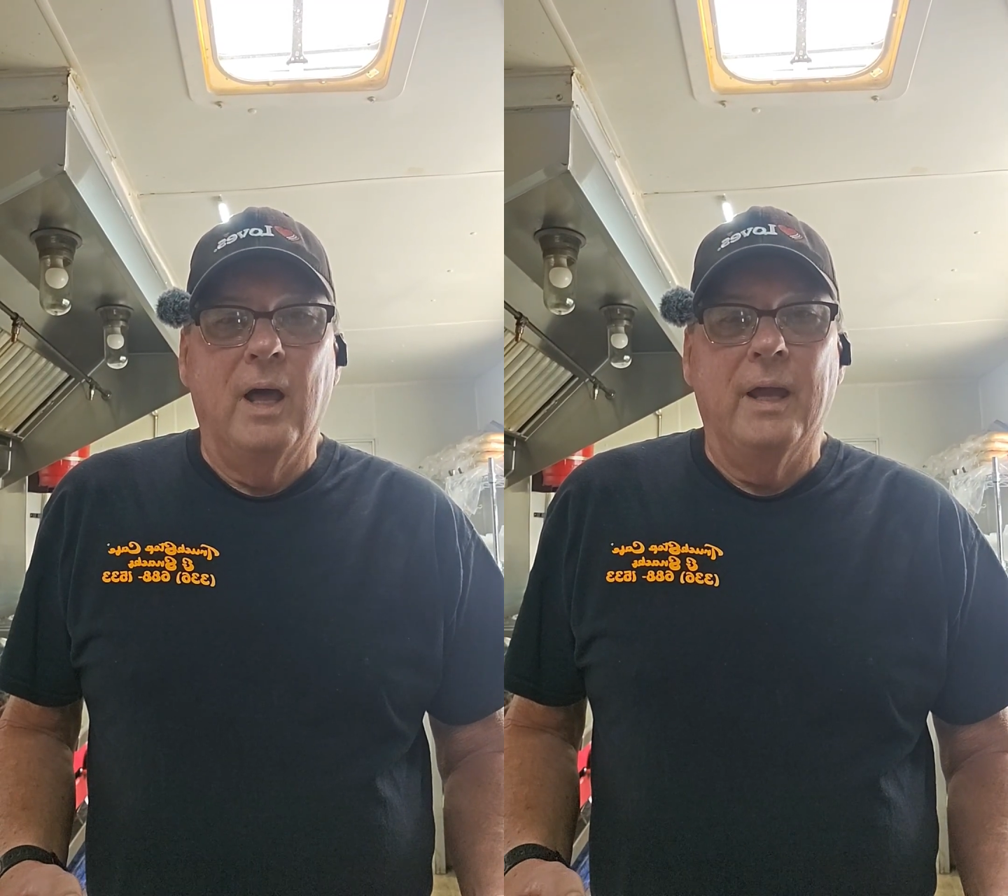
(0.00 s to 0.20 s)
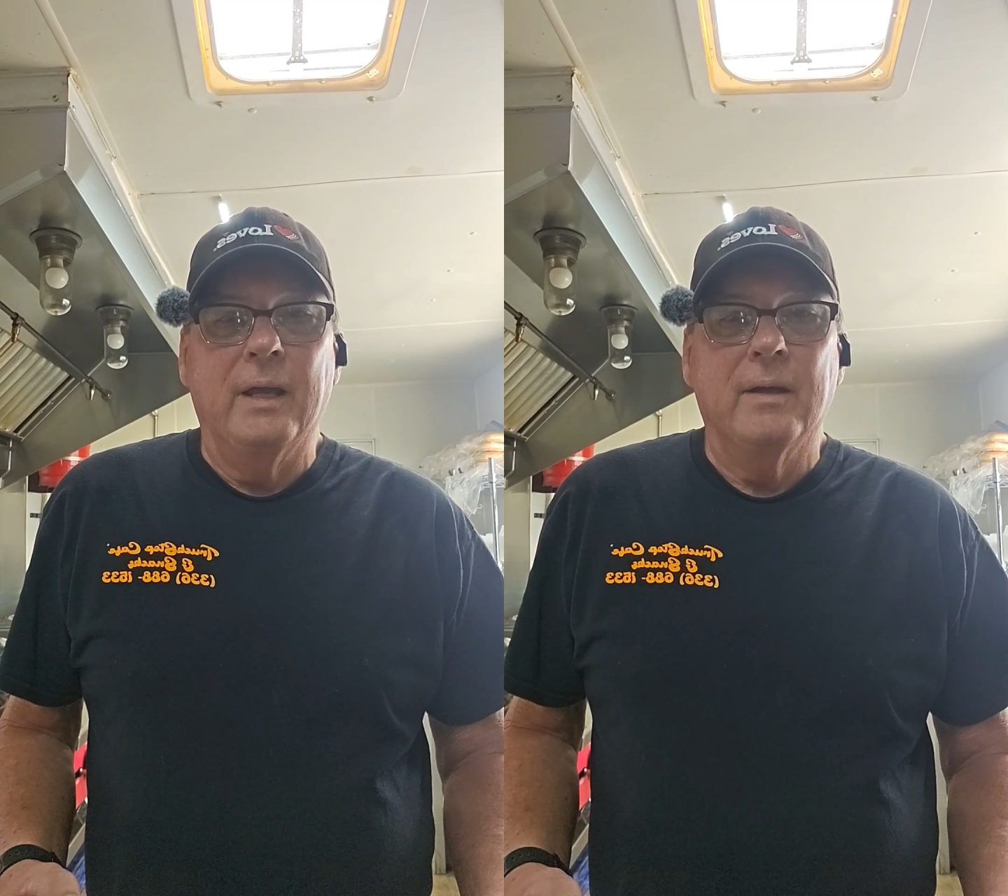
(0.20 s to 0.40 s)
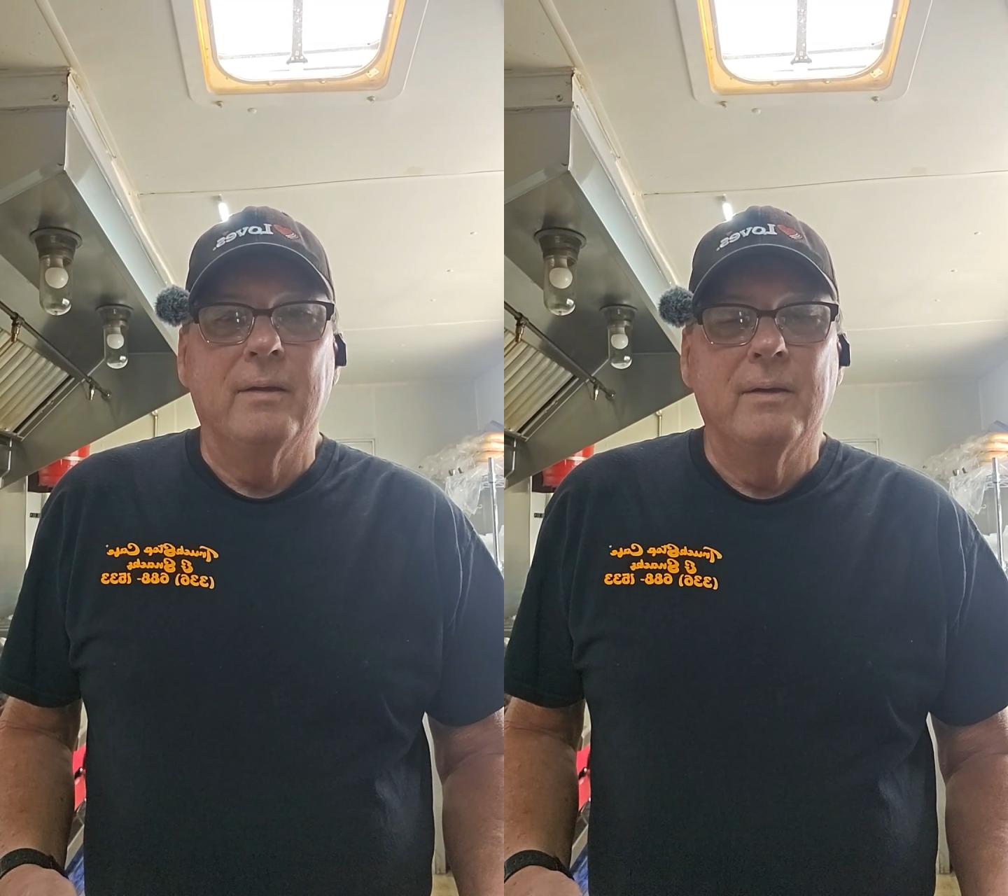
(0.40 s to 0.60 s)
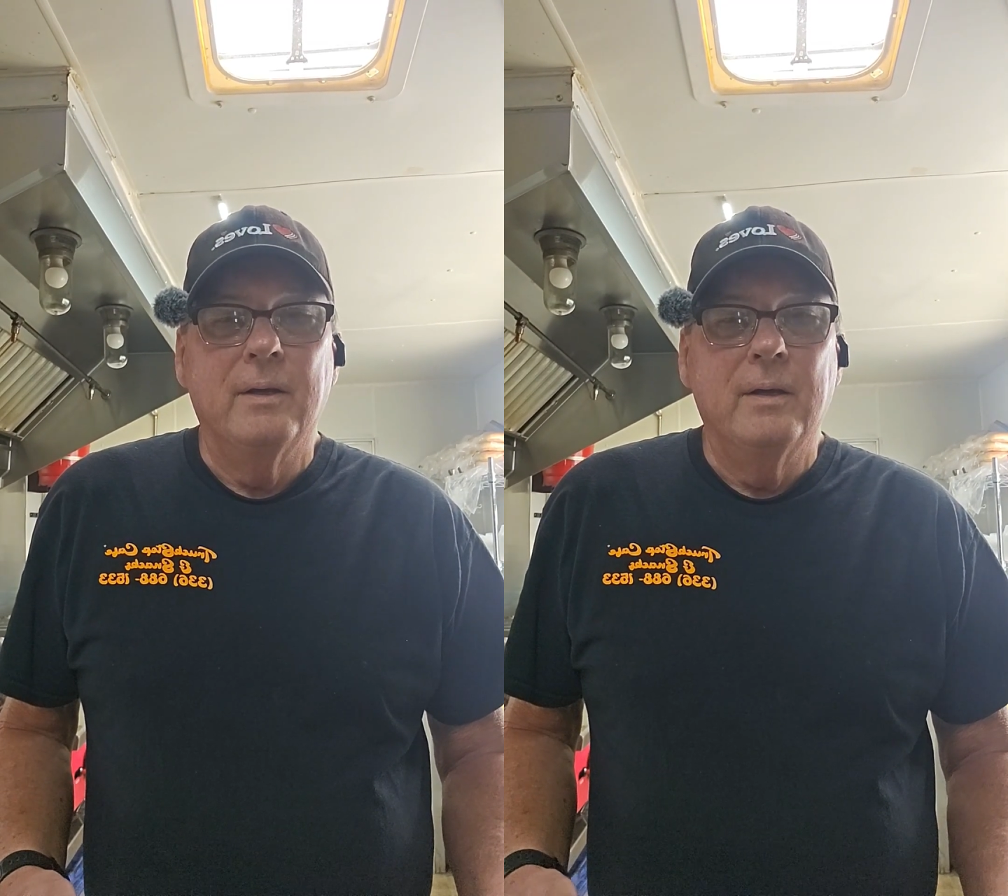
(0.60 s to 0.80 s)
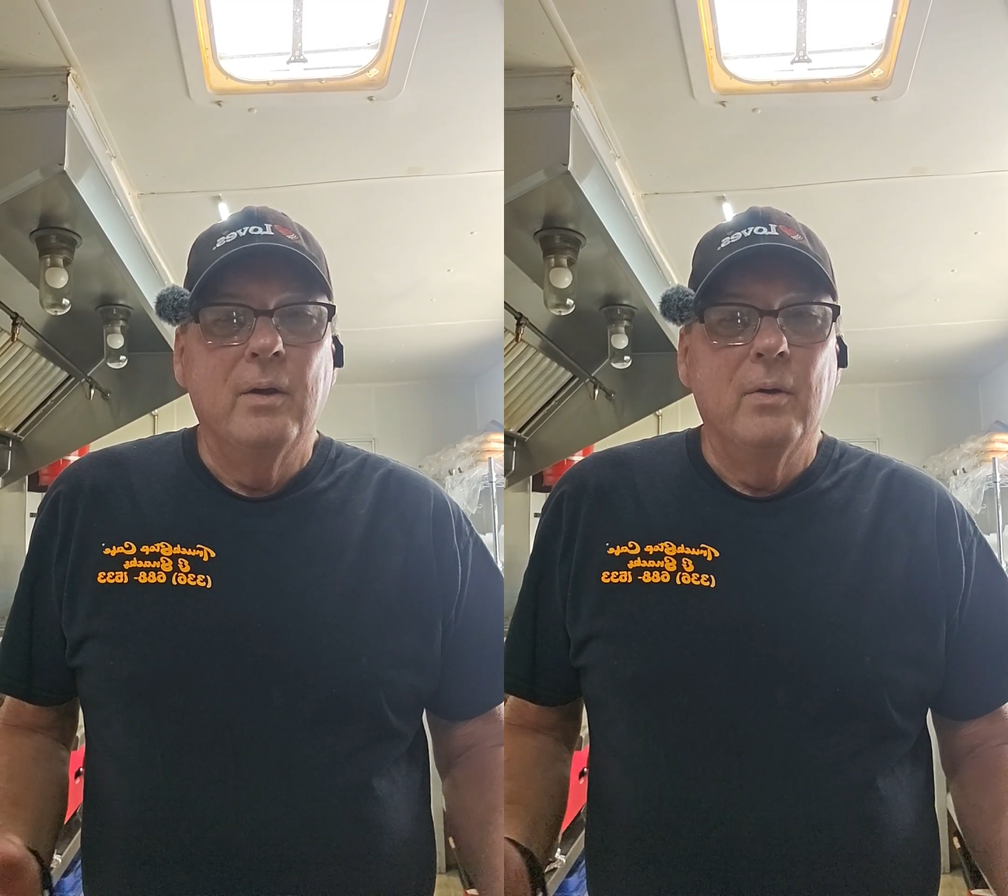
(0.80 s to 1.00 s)
like?
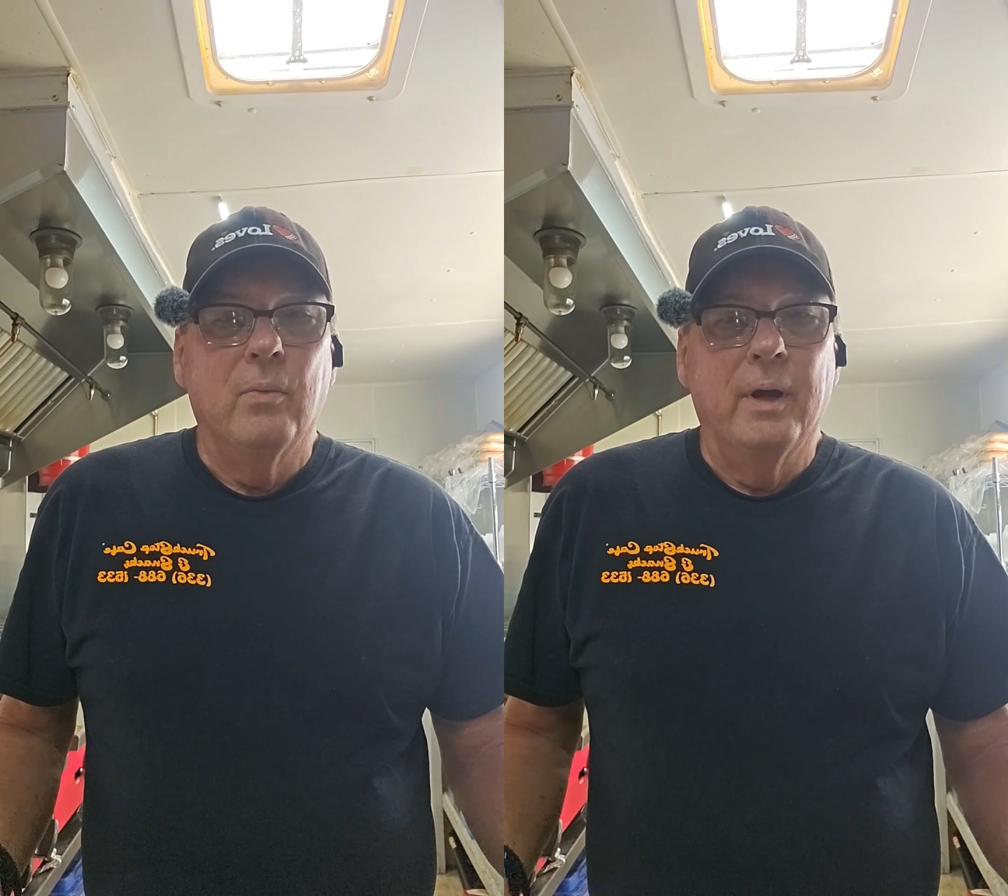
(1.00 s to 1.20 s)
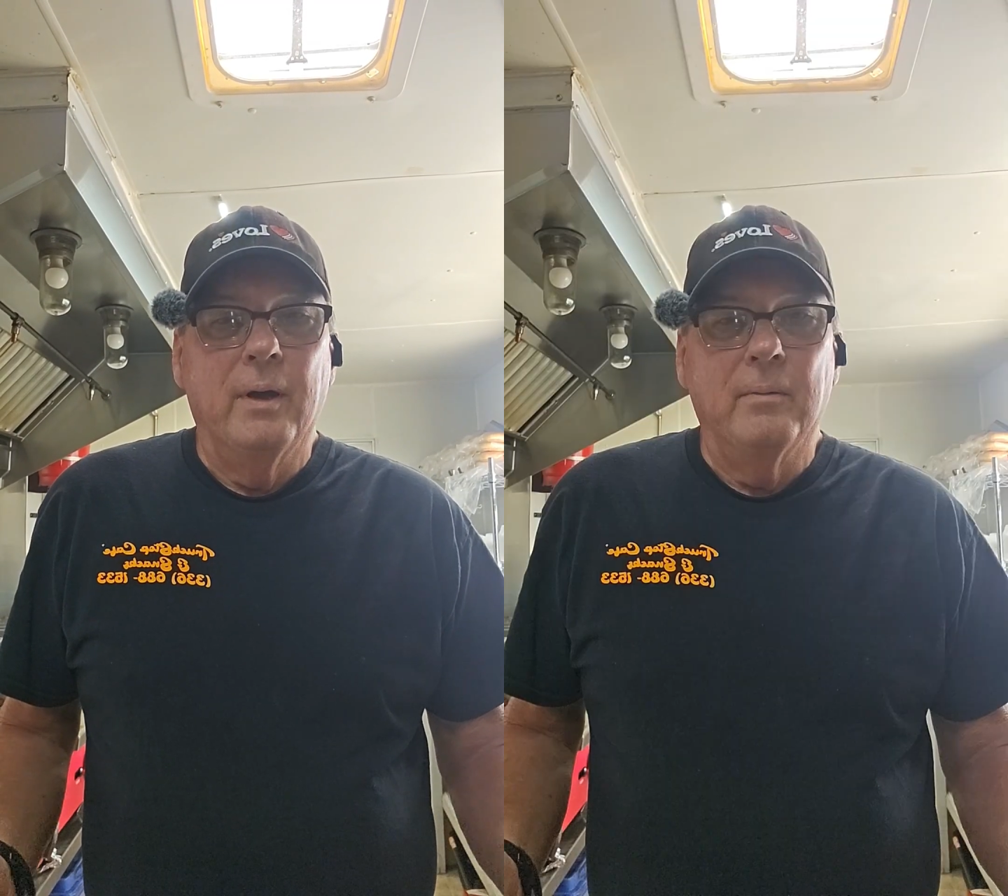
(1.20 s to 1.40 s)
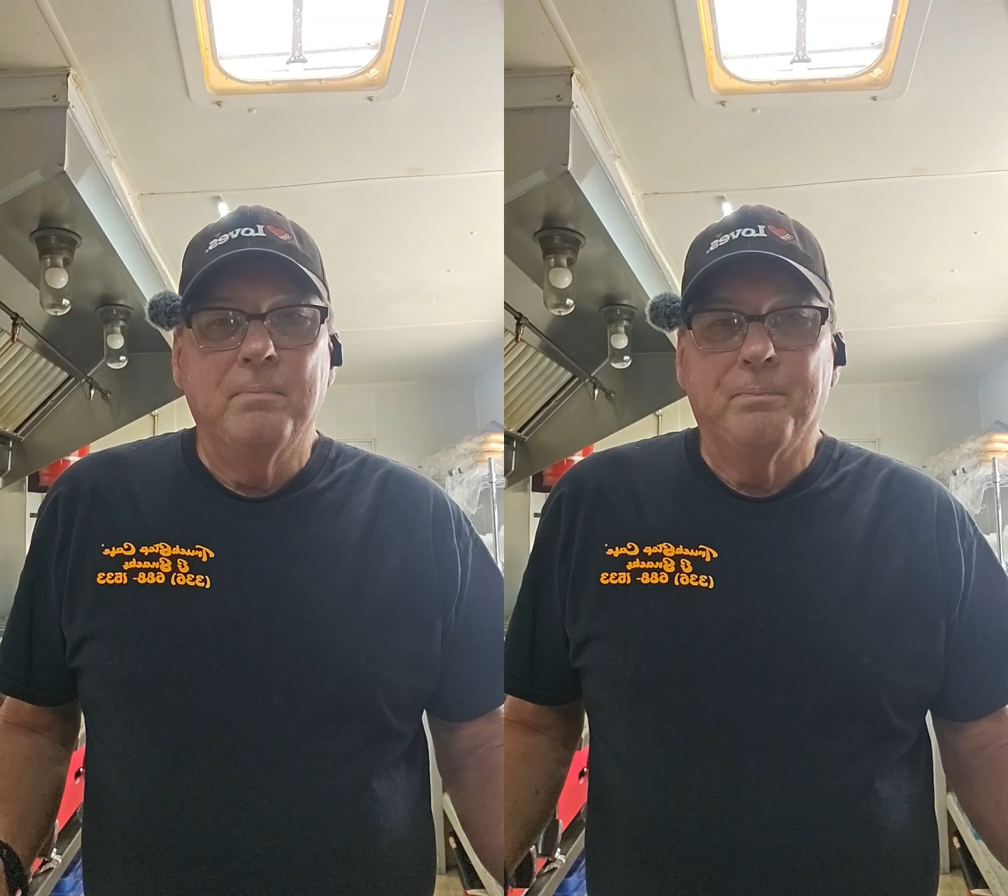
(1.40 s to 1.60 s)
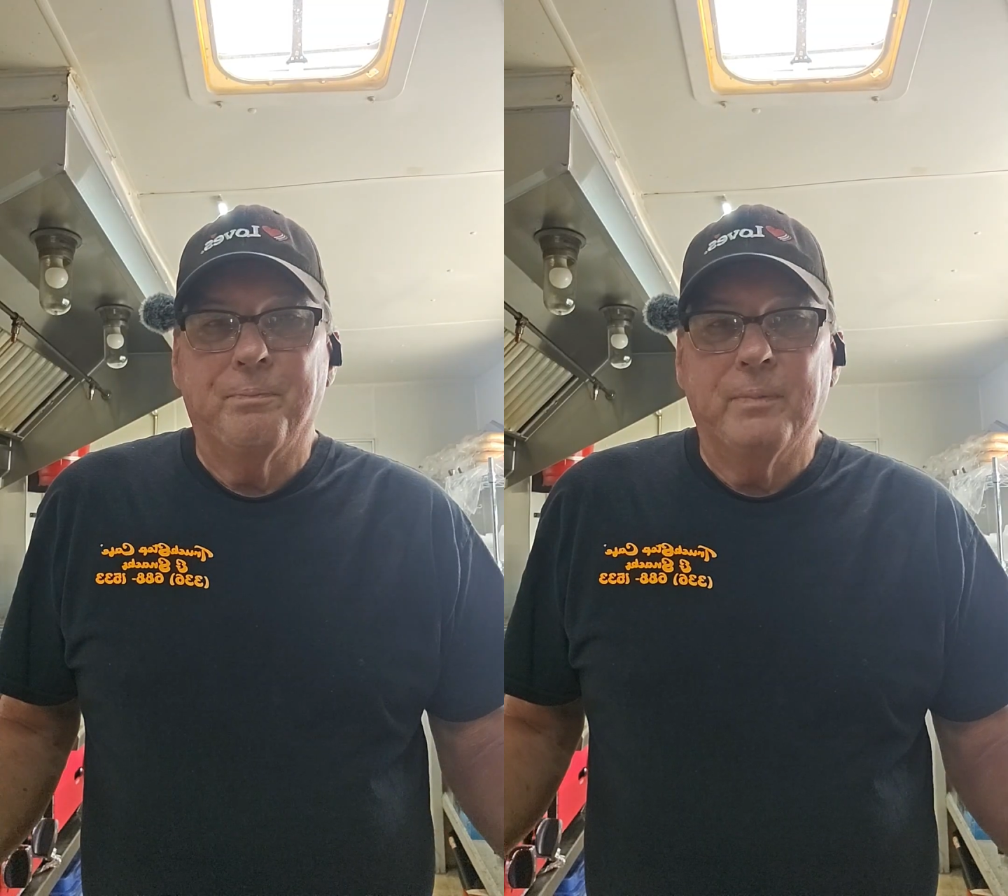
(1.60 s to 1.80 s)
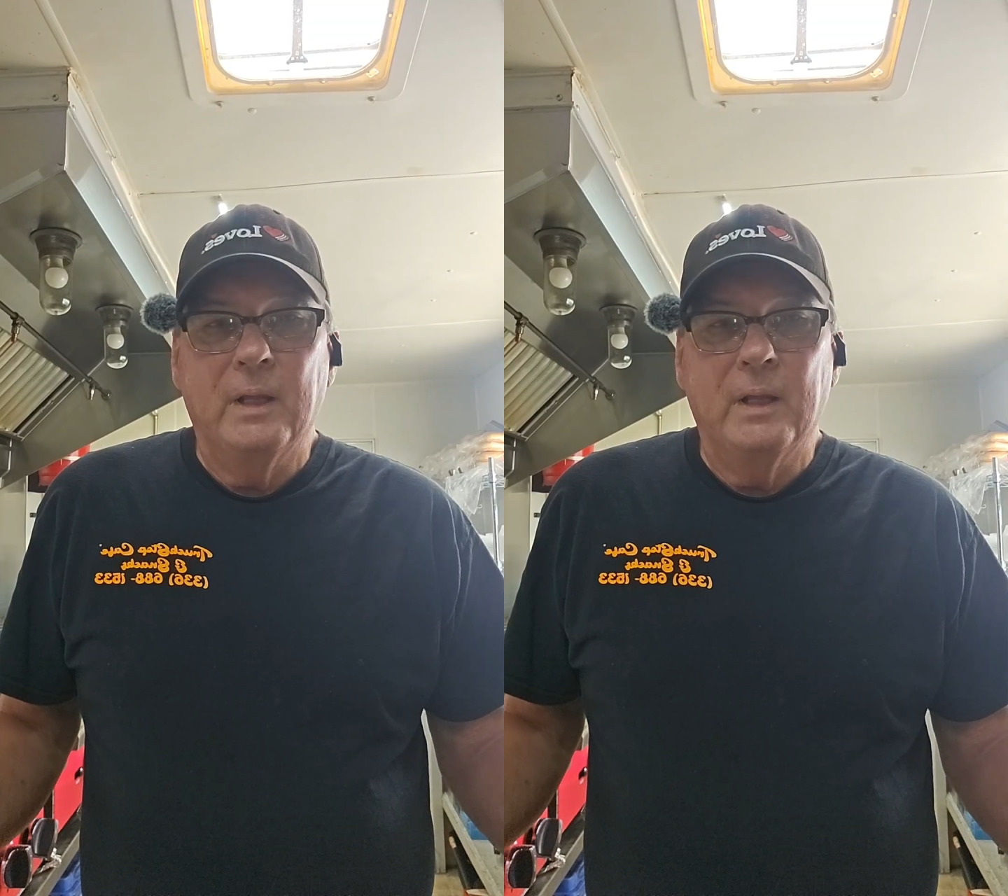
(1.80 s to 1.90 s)
Well,